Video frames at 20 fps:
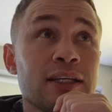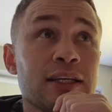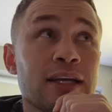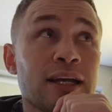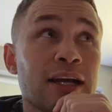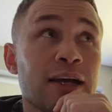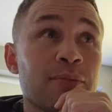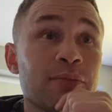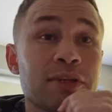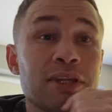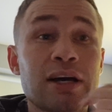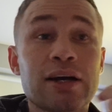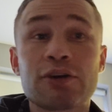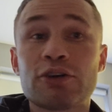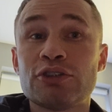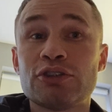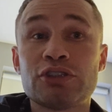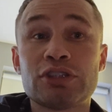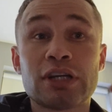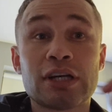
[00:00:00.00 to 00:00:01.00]
The
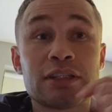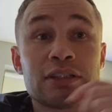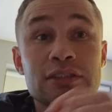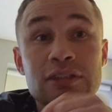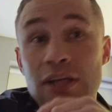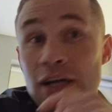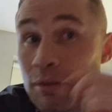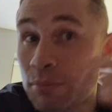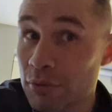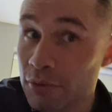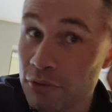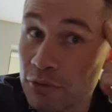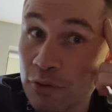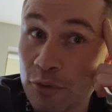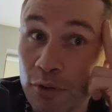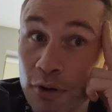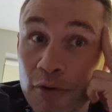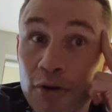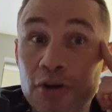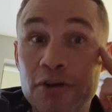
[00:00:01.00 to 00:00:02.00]
knockout shots happen,
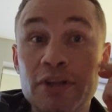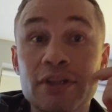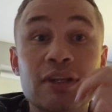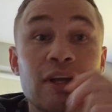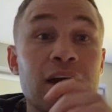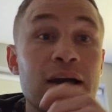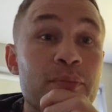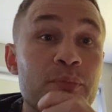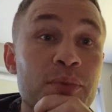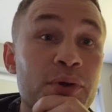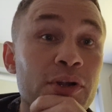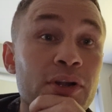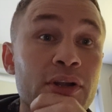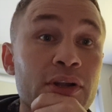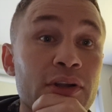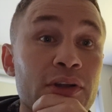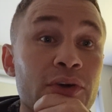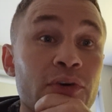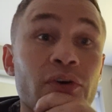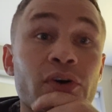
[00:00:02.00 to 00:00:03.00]
around the
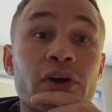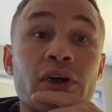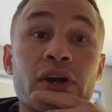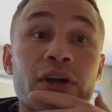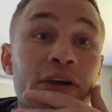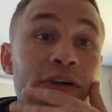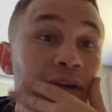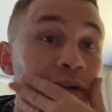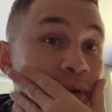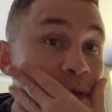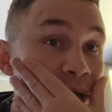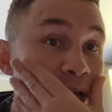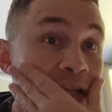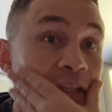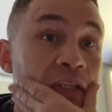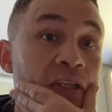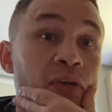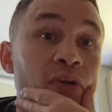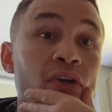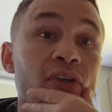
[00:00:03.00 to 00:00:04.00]
temple or
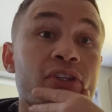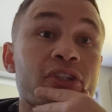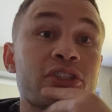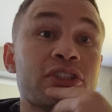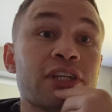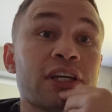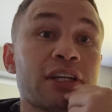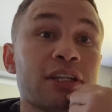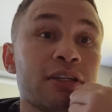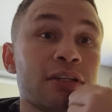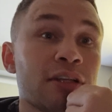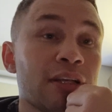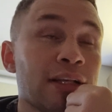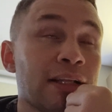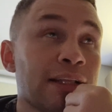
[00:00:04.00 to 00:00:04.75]
hitting you around the chin.